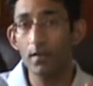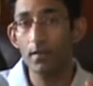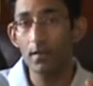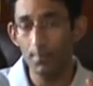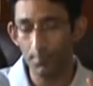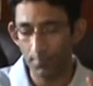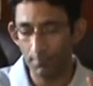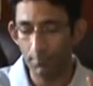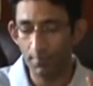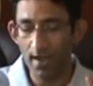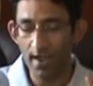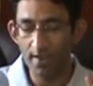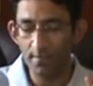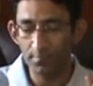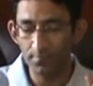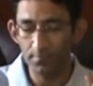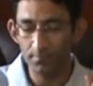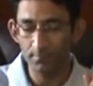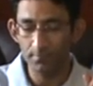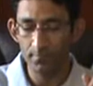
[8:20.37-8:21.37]
Number
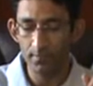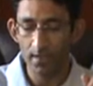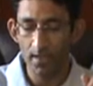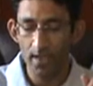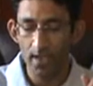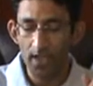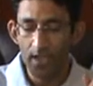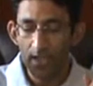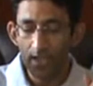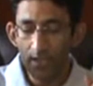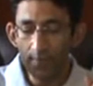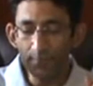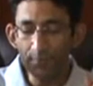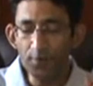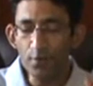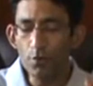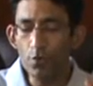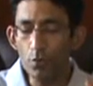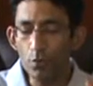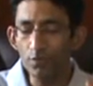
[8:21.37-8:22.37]
5, if
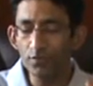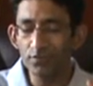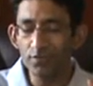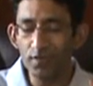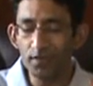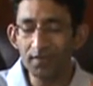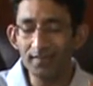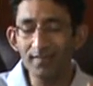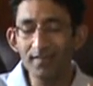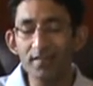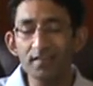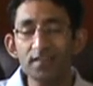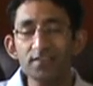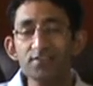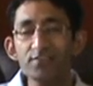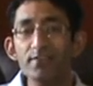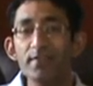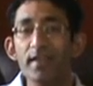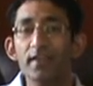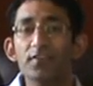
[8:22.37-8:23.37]
you know certain
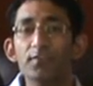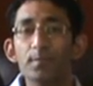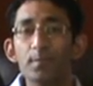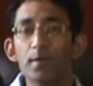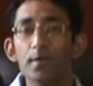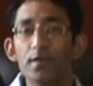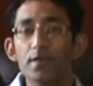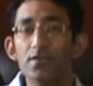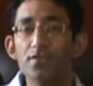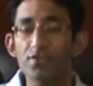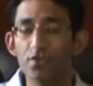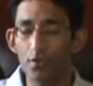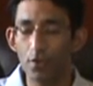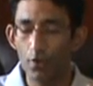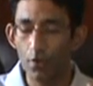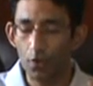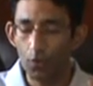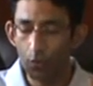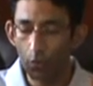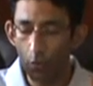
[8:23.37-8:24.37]
industry experts
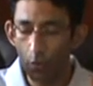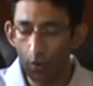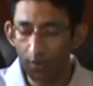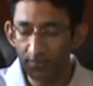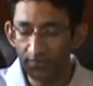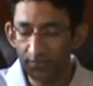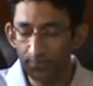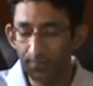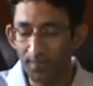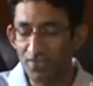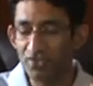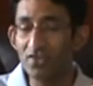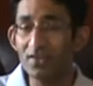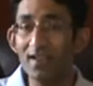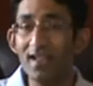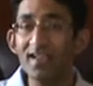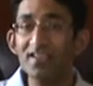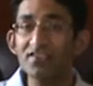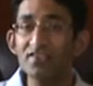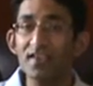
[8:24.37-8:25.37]
who are
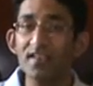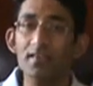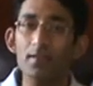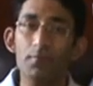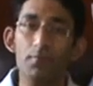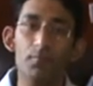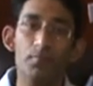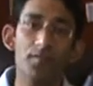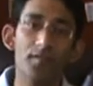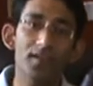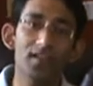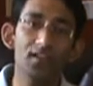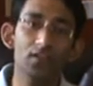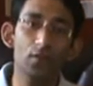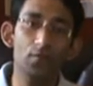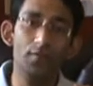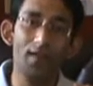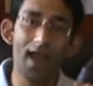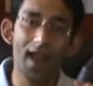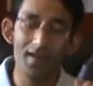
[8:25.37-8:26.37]
specialized in the field
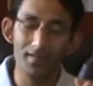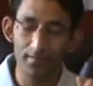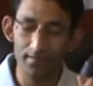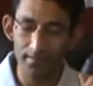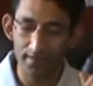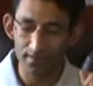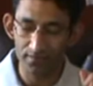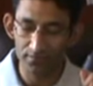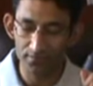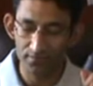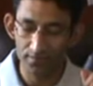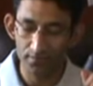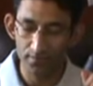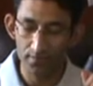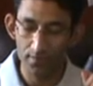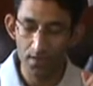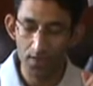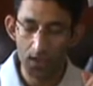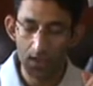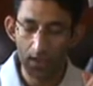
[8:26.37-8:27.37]
of analytics,
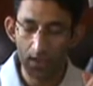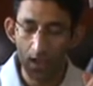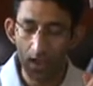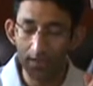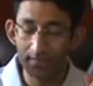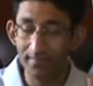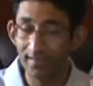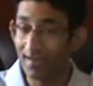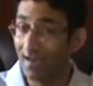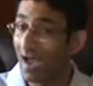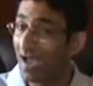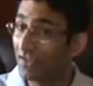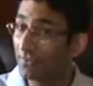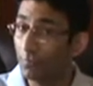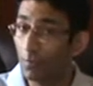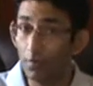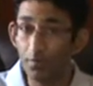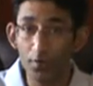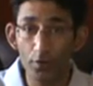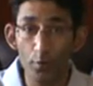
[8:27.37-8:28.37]
then
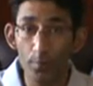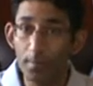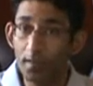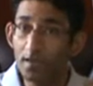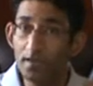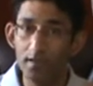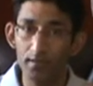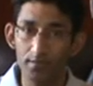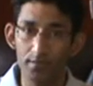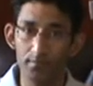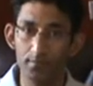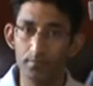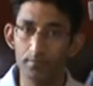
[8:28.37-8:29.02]
ask for their opinion.